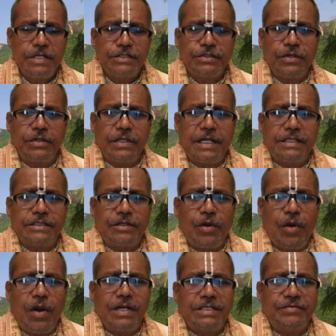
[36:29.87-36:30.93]
So that his
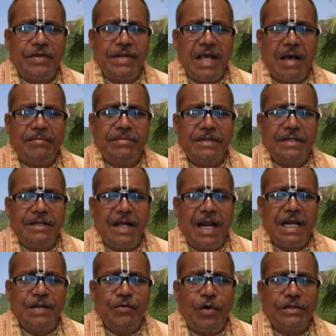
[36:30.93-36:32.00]
Lord is very humble
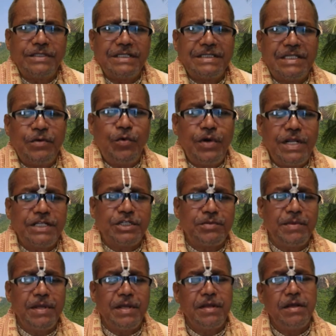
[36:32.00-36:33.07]
and he wants his devotees to
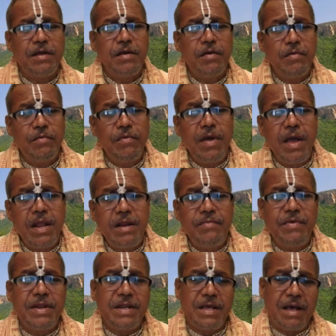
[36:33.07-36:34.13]
be very,
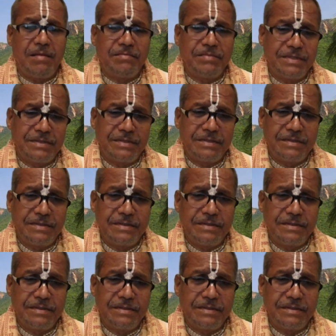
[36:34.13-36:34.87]
very humble.